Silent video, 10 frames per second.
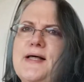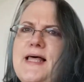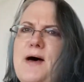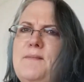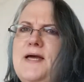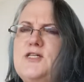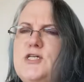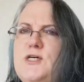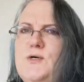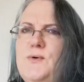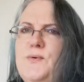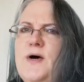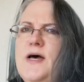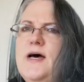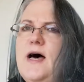allow me to
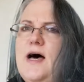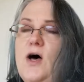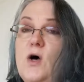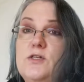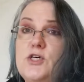uh, uh,